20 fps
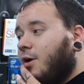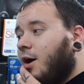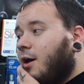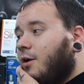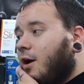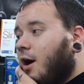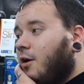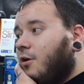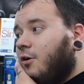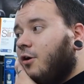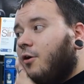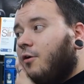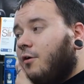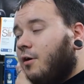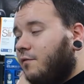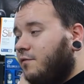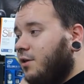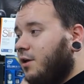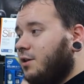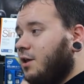So I don't know.
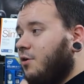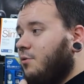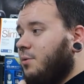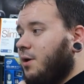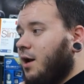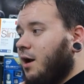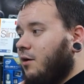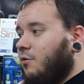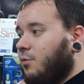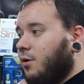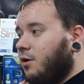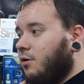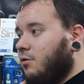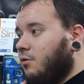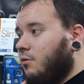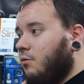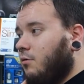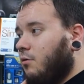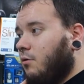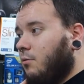I feel like that would be kind of weird.
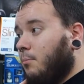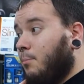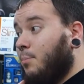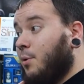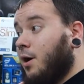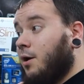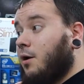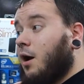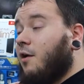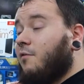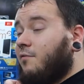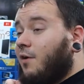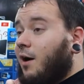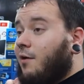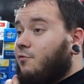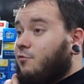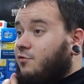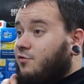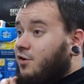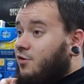But
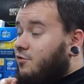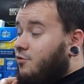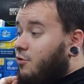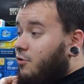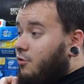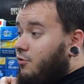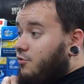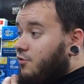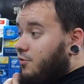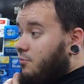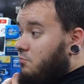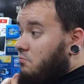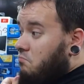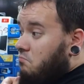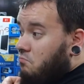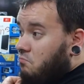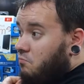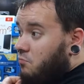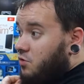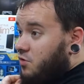i5s with 6 cores and...
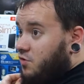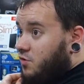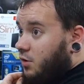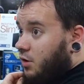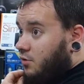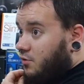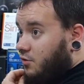is